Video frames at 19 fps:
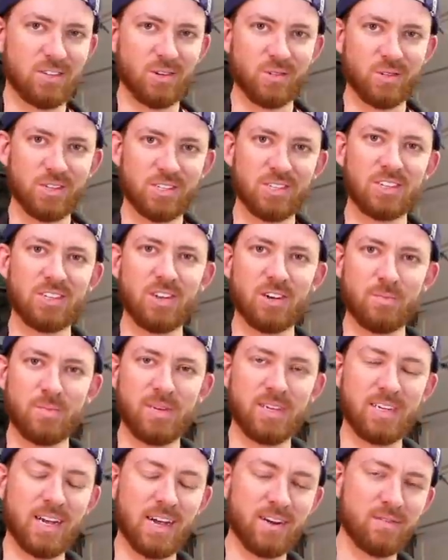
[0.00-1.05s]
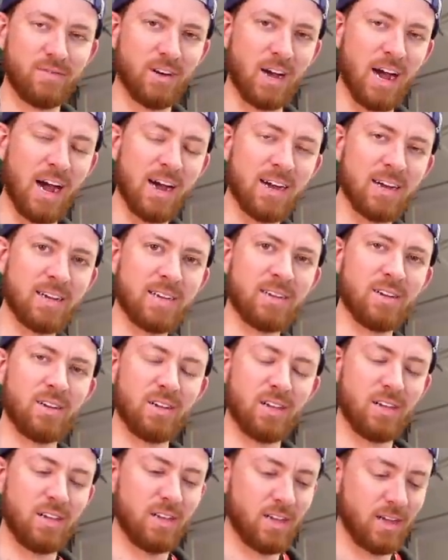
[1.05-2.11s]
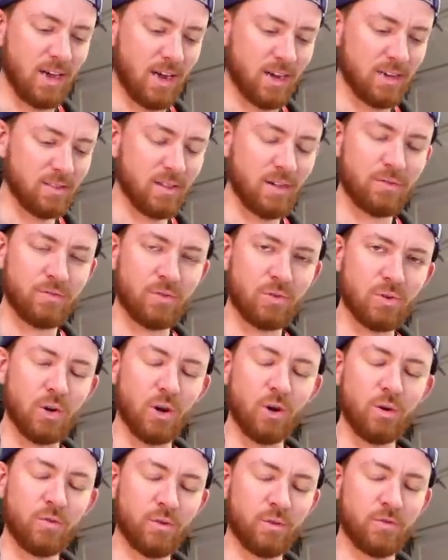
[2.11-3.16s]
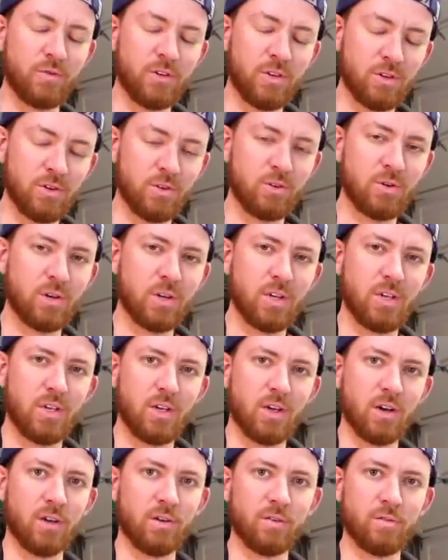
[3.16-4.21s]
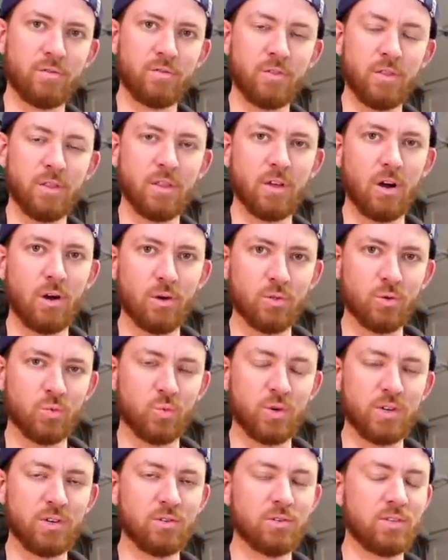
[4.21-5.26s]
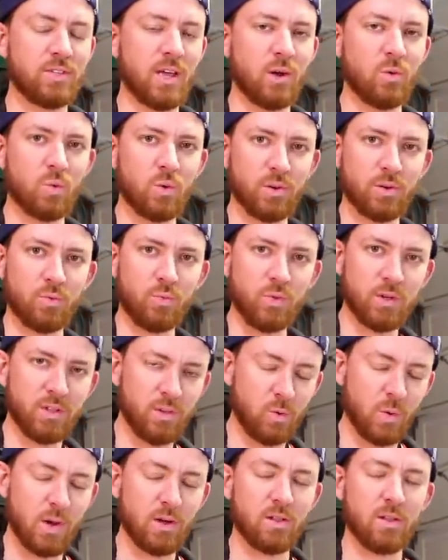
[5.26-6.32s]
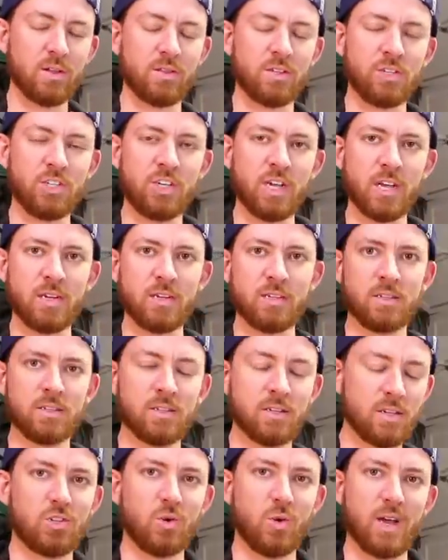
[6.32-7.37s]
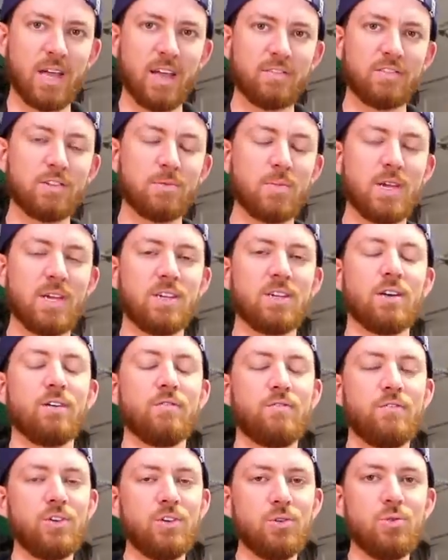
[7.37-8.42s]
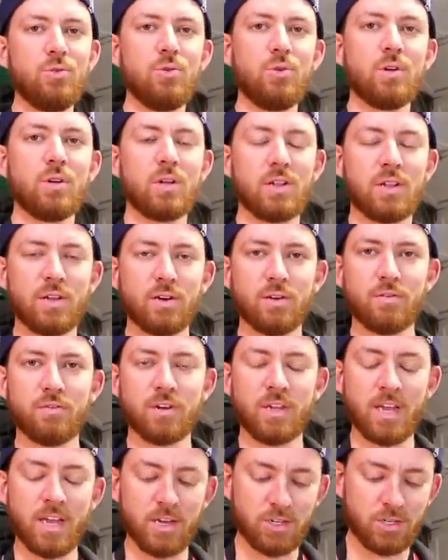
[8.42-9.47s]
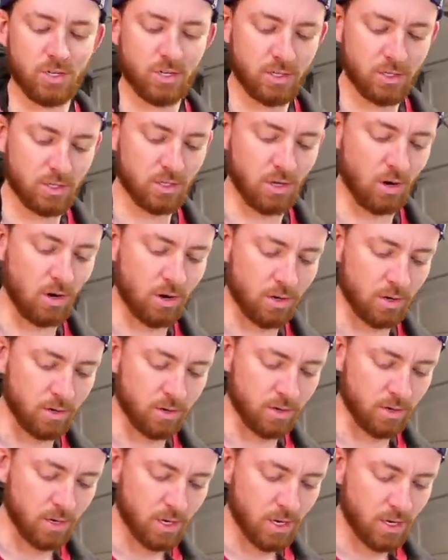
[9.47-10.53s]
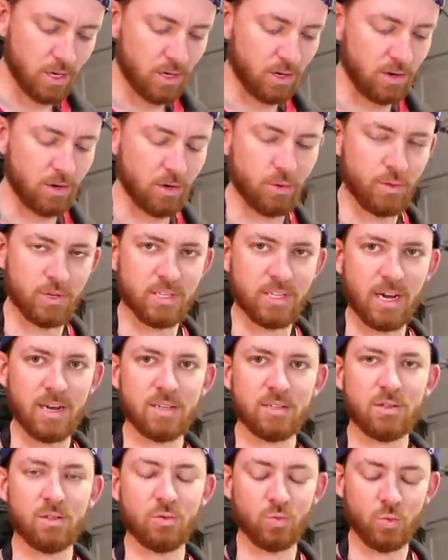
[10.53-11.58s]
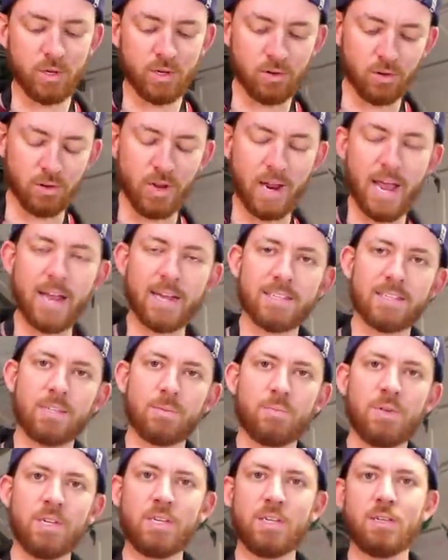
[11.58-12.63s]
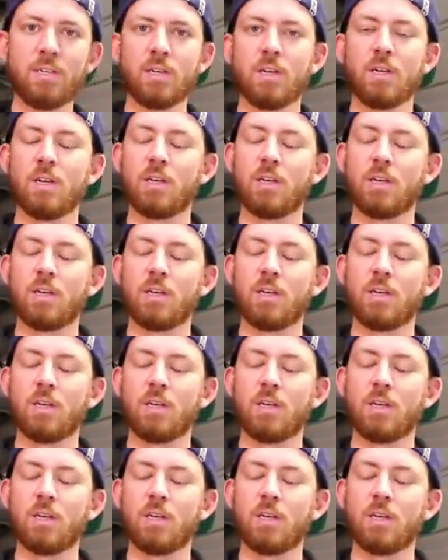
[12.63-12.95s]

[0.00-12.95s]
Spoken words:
So this is going to be kind of a high level overview of all the reels that work really well on the jetties. So I have to make a few clarifications on, you know, the size of the reel. It has to be